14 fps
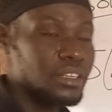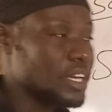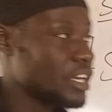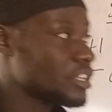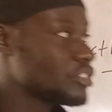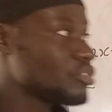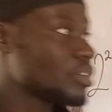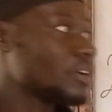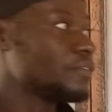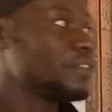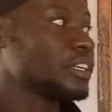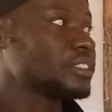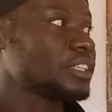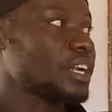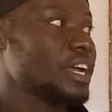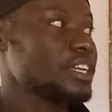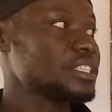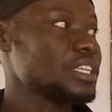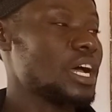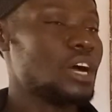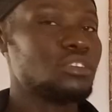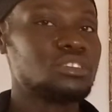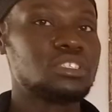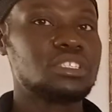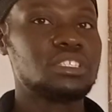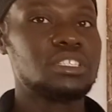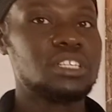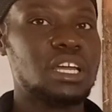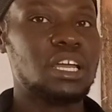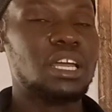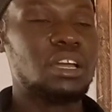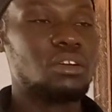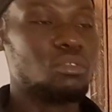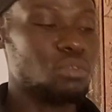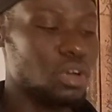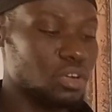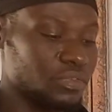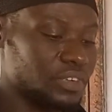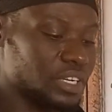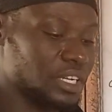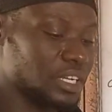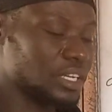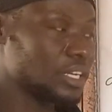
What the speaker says: That is, you can factorize out one of the